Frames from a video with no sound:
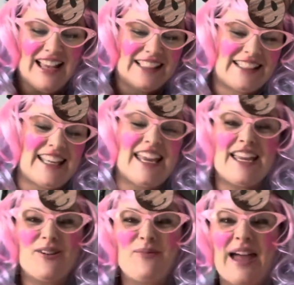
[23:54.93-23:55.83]

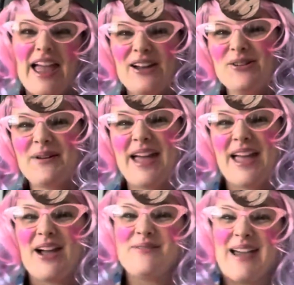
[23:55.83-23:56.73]
Singing way,
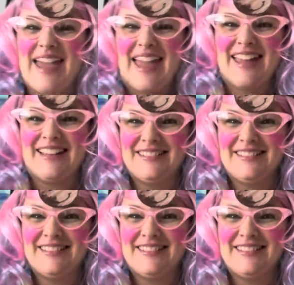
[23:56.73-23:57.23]
away, away.